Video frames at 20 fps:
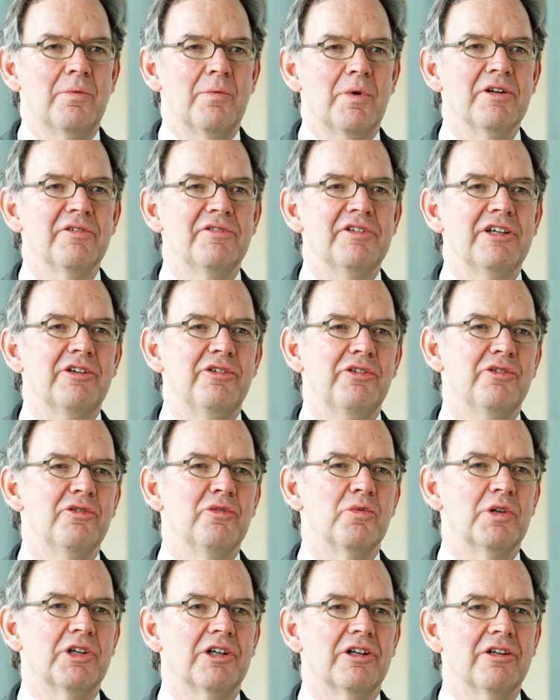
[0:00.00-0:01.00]
One of the
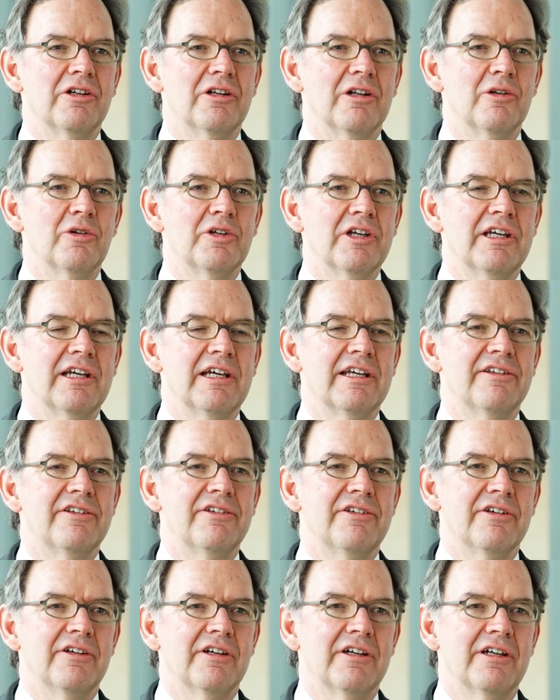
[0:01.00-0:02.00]
issues we're looking at
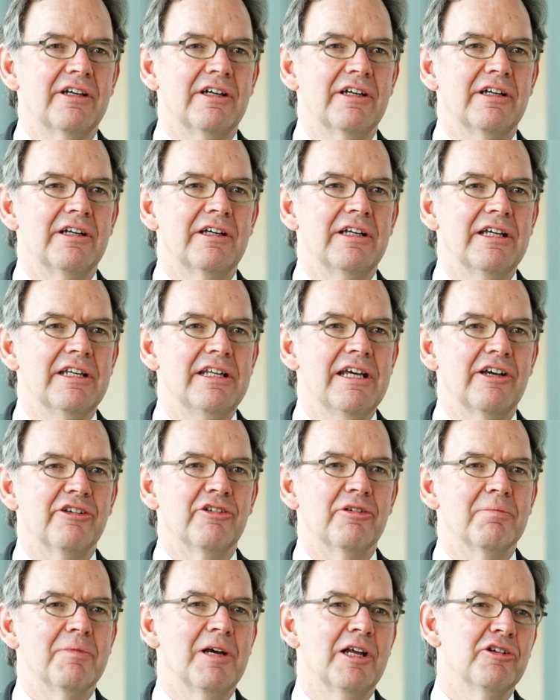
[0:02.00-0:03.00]
uh, in the
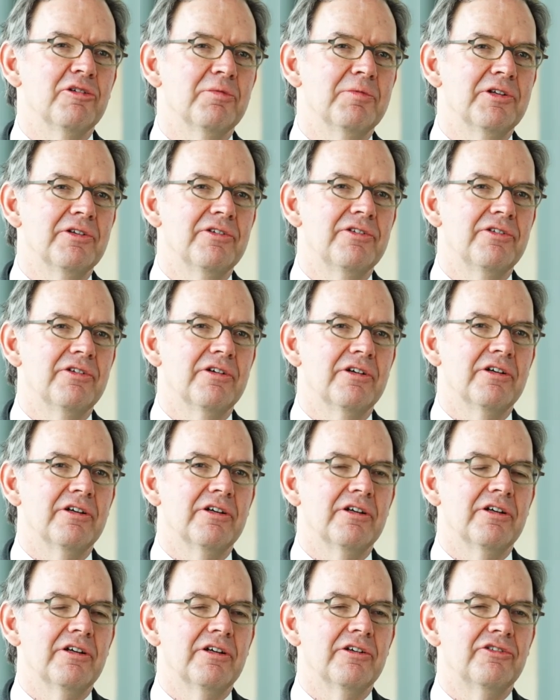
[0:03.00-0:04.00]
asset management
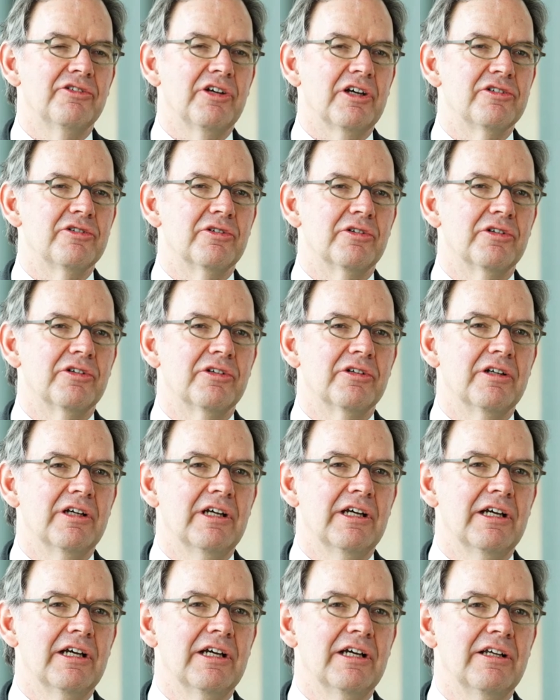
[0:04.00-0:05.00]
uh, sector,
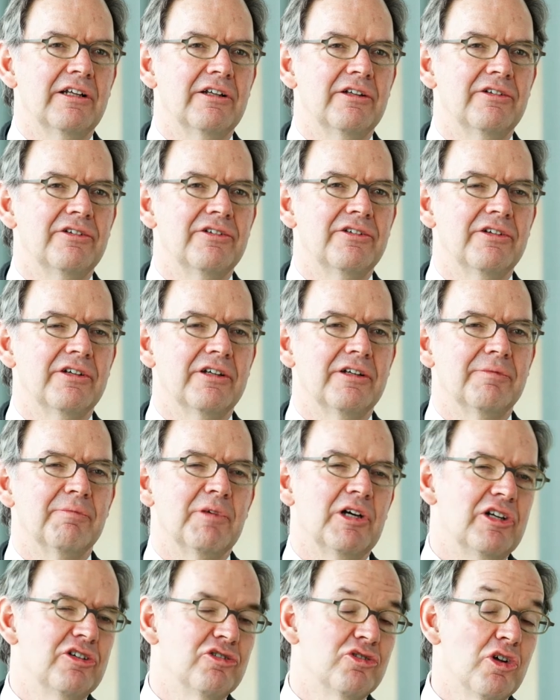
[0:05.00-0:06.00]
and
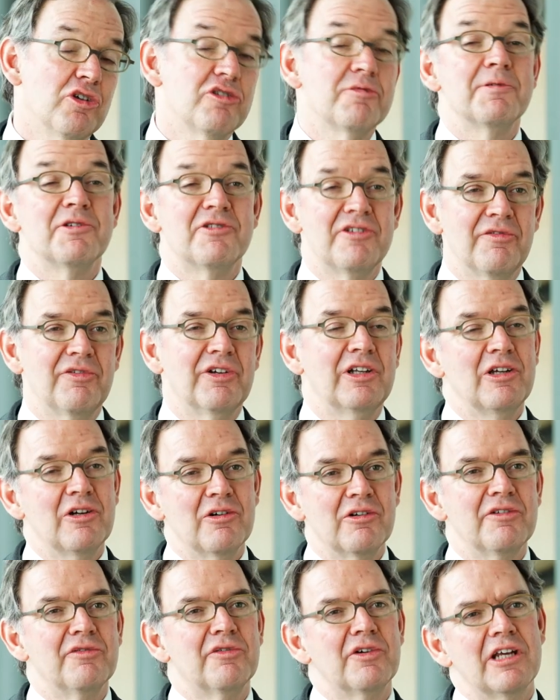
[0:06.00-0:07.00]
um, it is not specifically
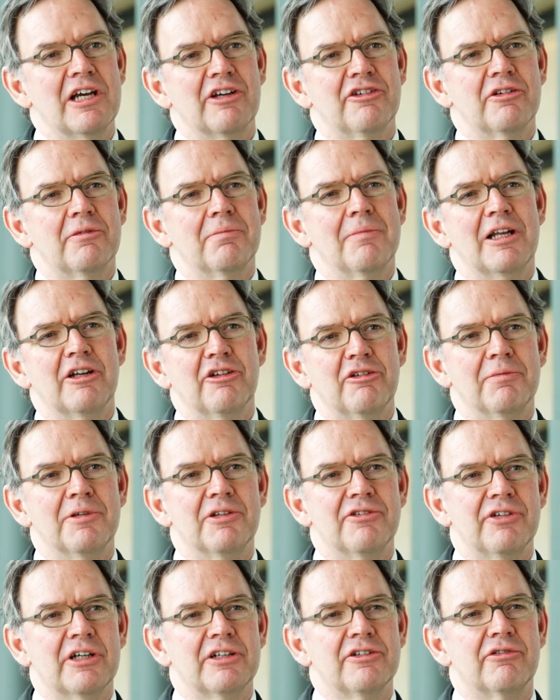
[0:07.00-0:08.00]
only for the asset
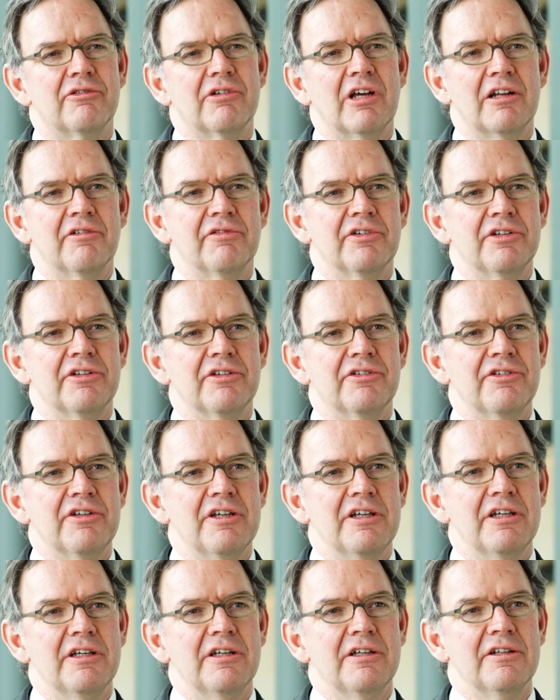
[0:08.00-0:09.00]
management sector relevant, is
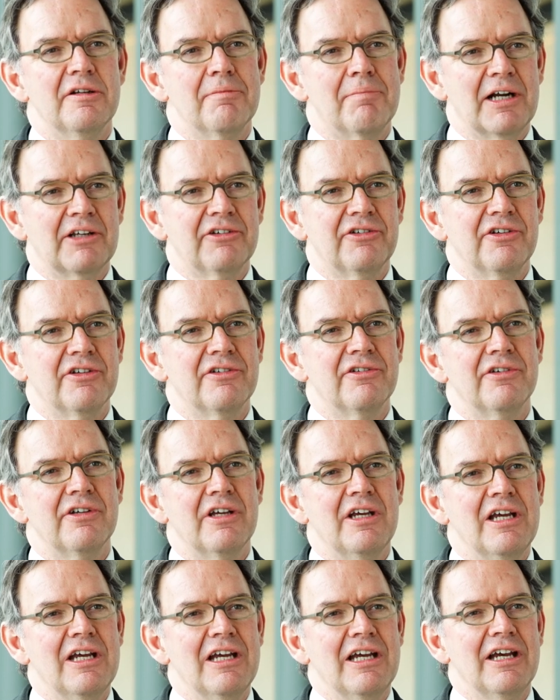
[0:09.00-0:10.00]
the, the Brexit
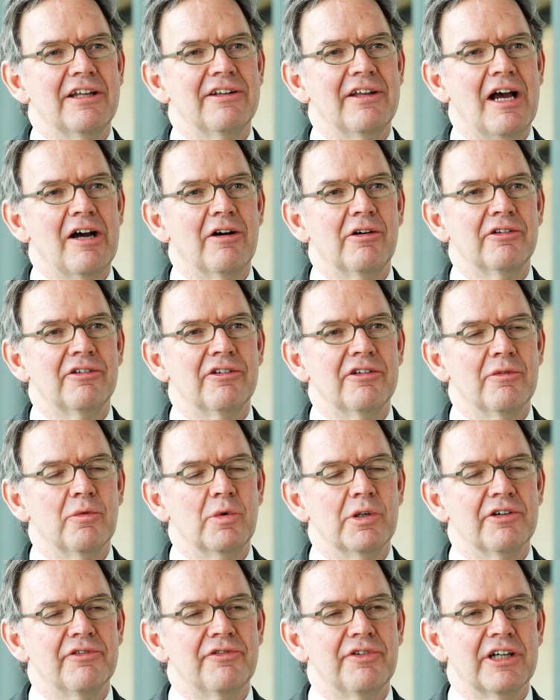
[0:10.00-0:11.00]
and how it
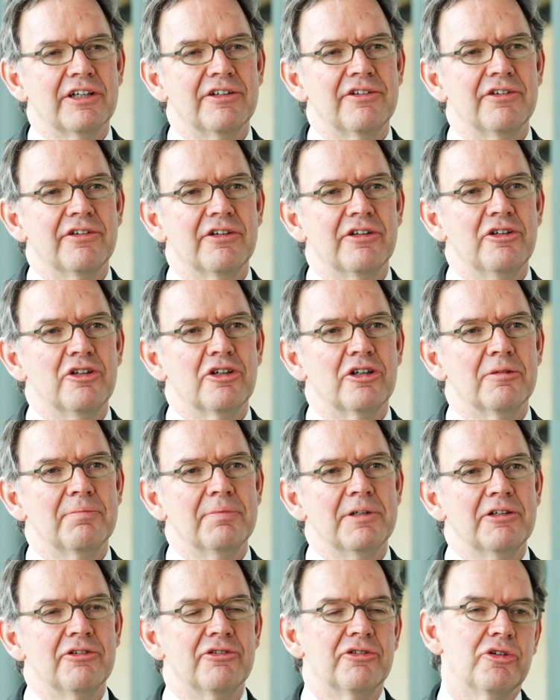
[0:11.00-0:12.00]
will affect uh,
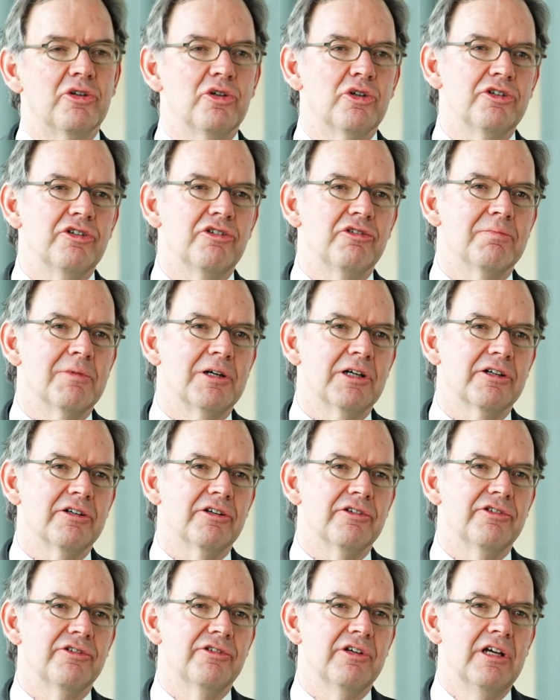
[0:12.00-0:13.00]
European securities
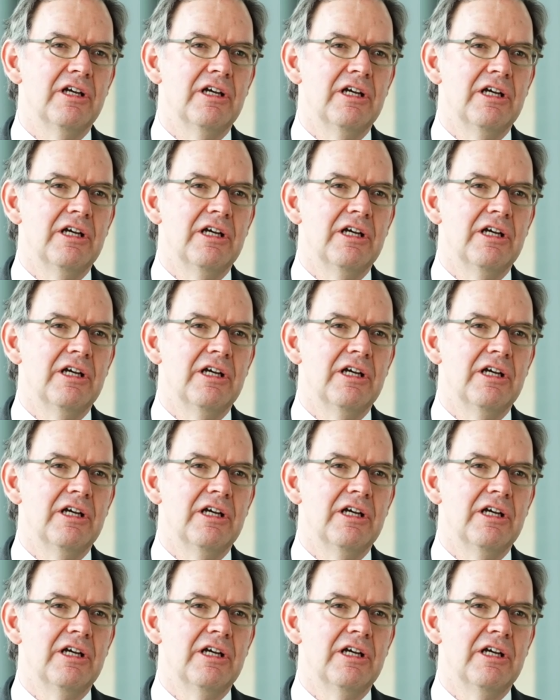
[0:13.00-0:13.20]
markets.